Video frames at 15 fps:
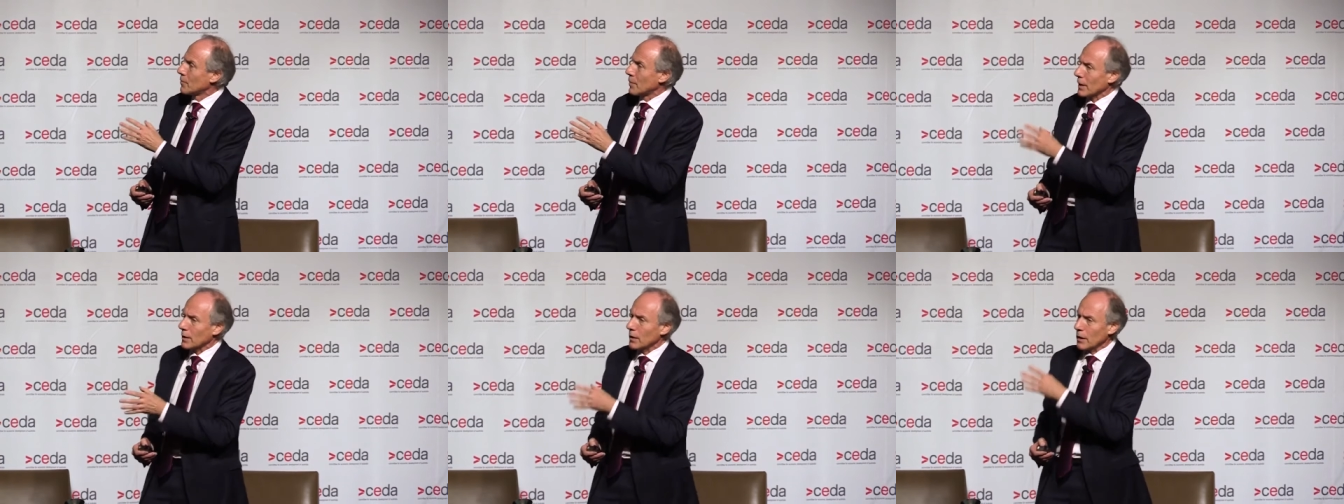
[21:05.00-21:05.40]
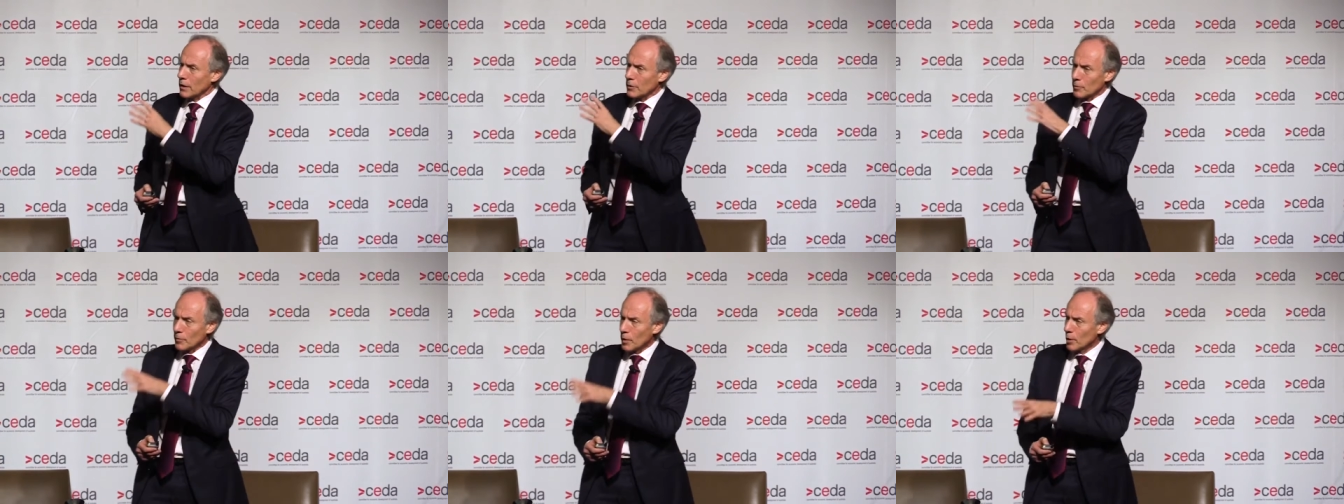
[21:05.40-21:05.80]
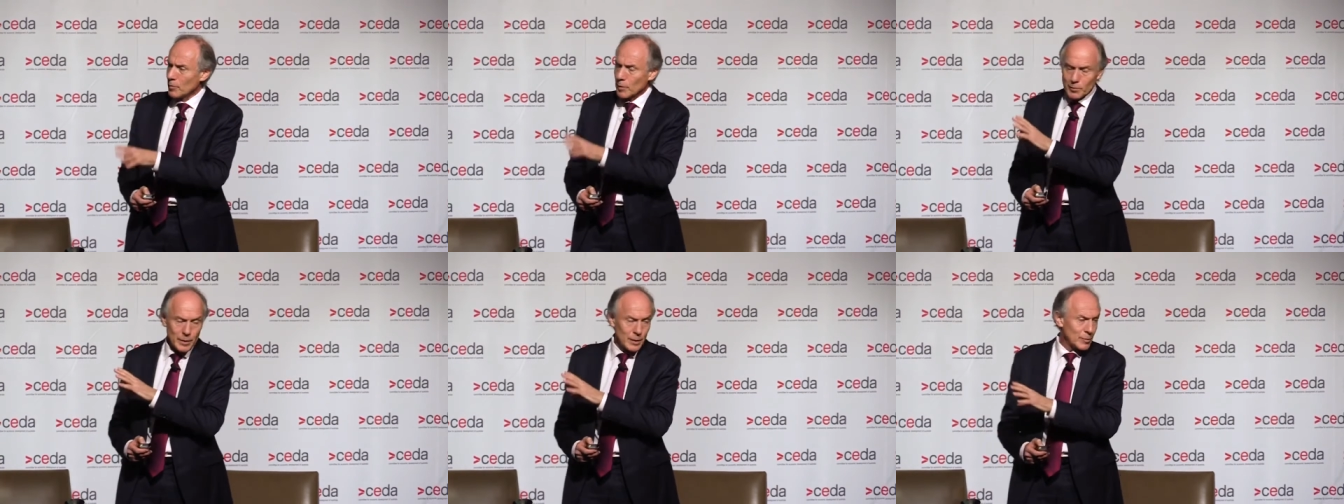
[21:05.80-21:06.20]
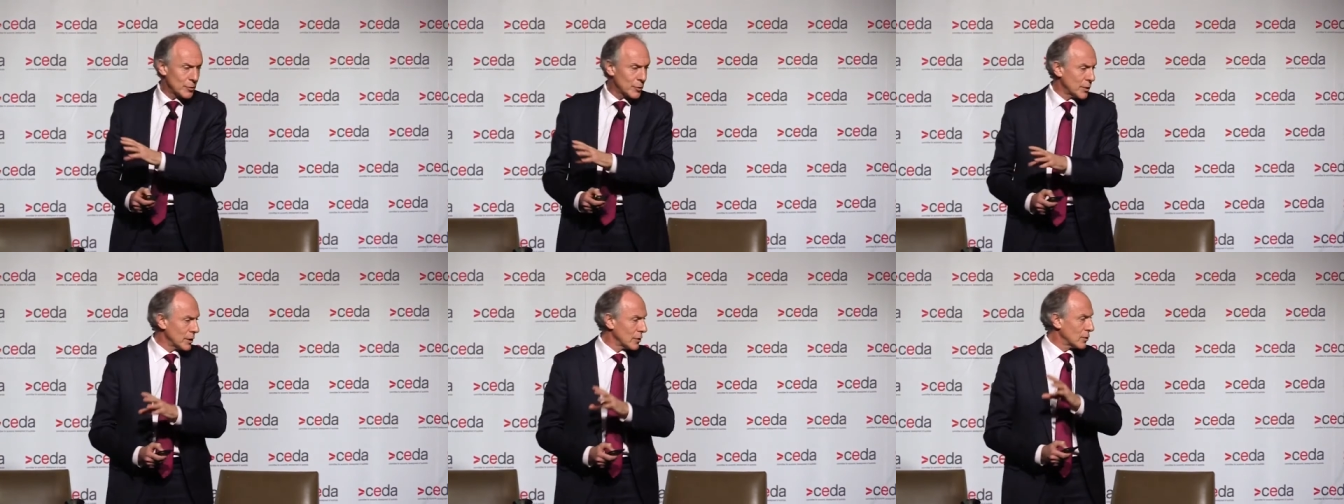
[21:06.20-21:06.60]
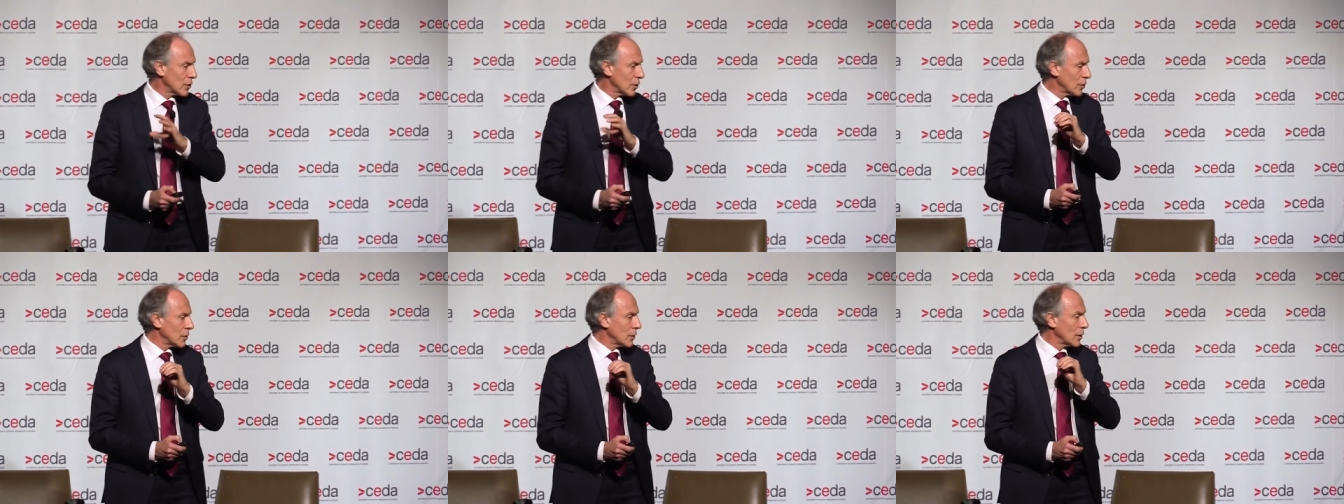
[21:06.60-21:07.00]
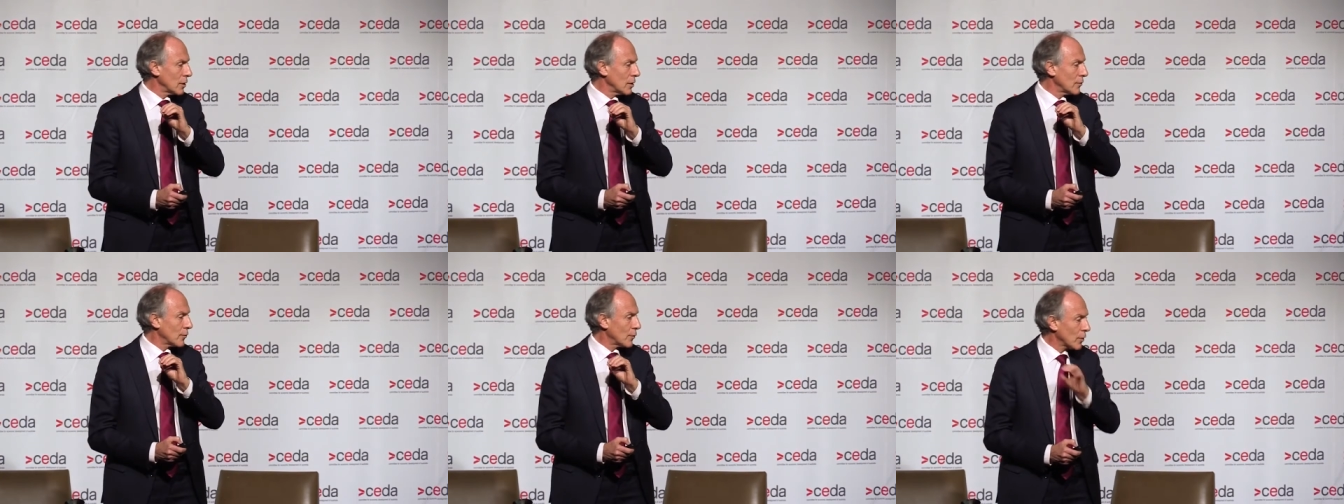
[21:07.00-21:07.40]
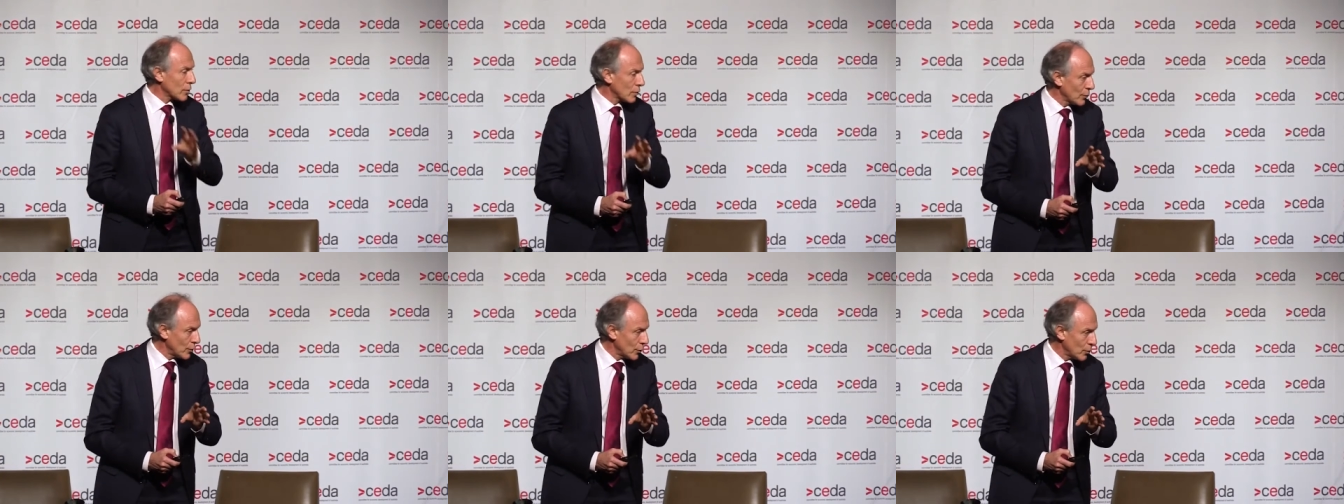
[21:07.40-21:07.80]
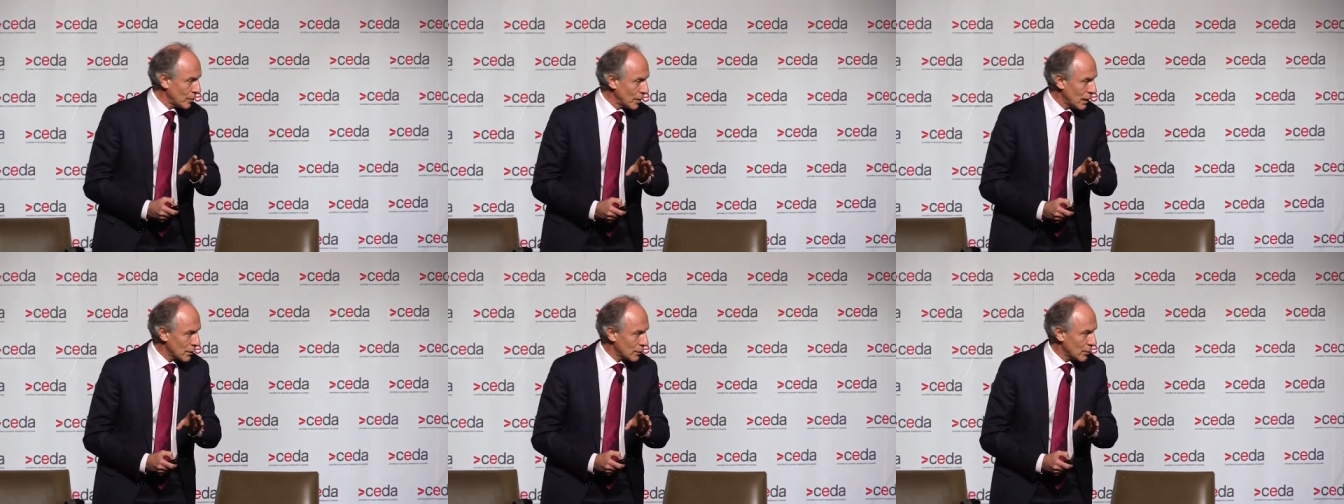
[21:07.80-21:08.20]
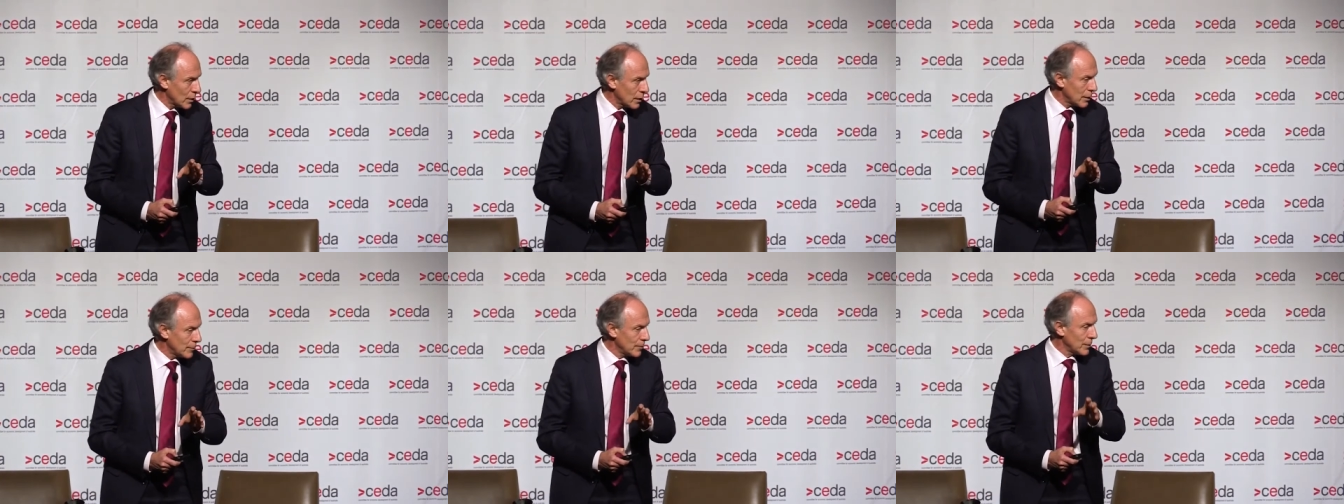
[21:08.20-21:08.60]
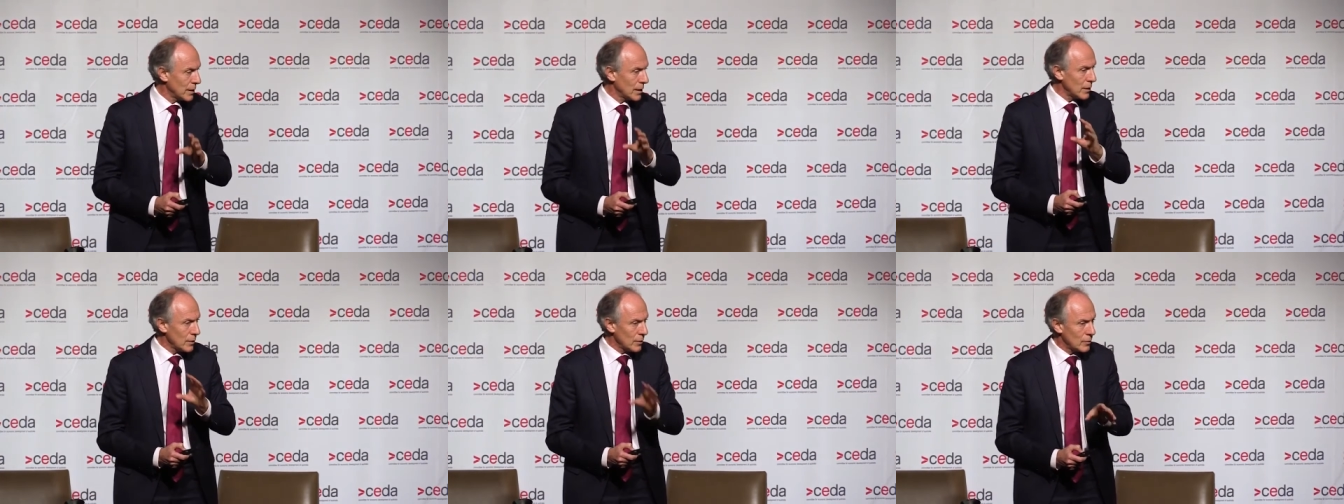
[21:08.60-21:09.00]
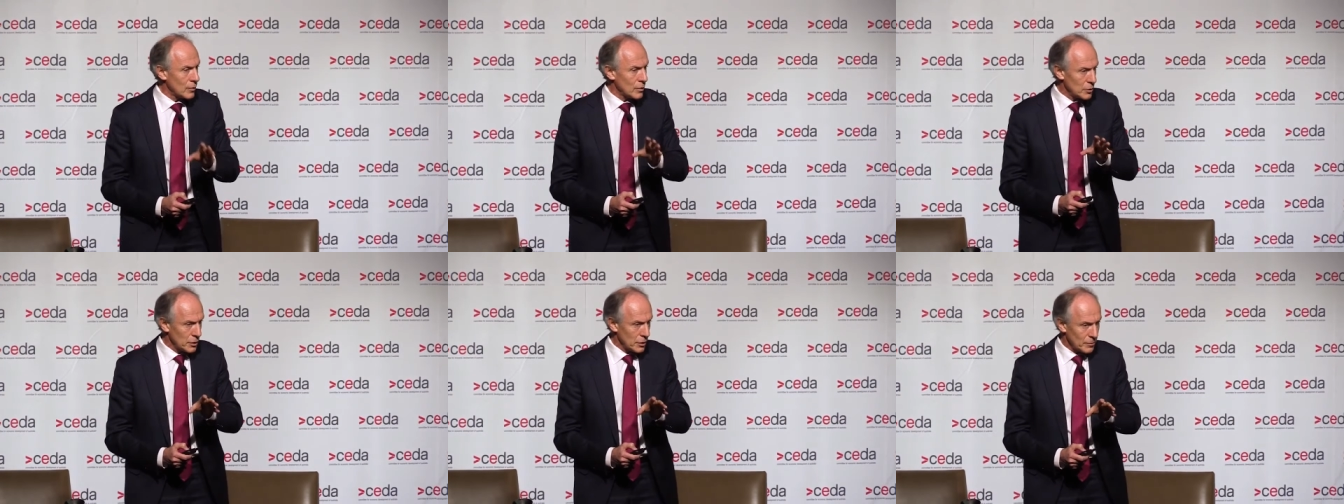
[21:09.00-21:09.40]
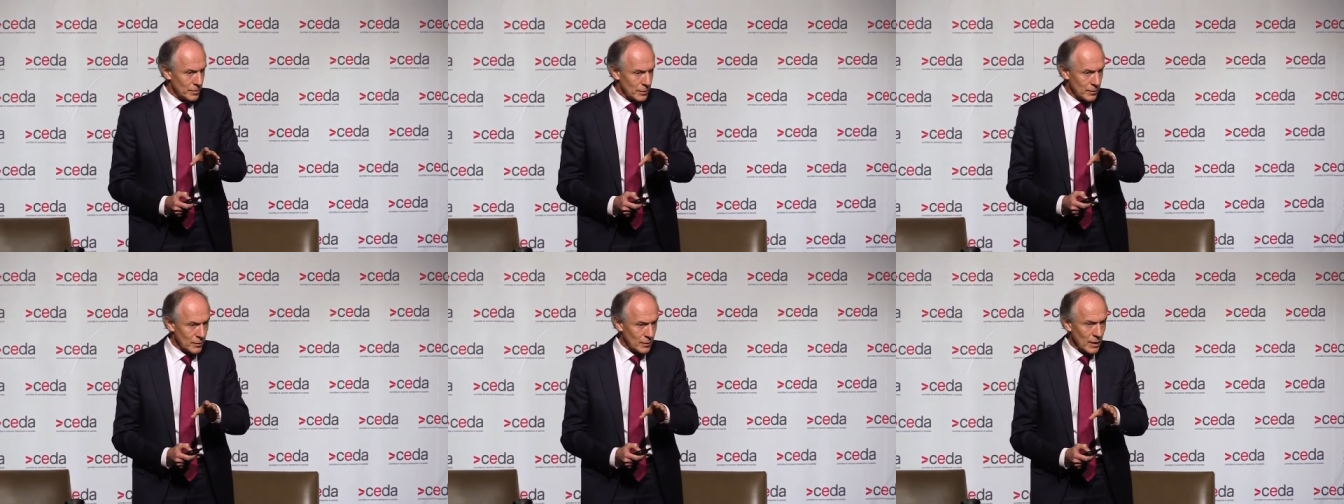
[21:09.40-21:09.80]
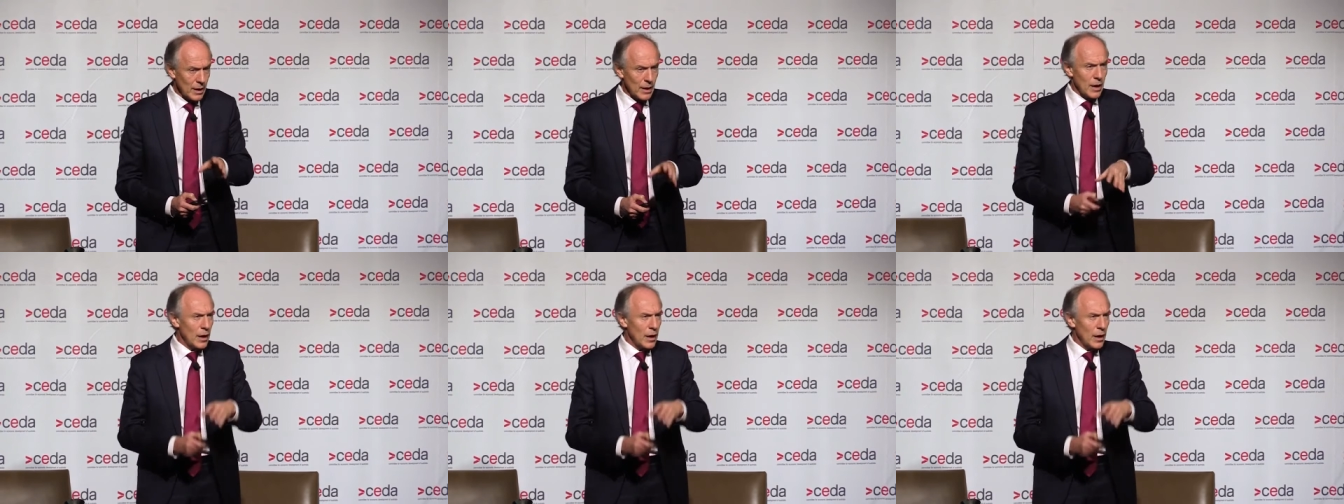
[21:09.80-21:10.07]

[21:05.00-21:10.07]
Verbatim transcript: But at the moment, people think that the fossil fuel pathway is the cheapest.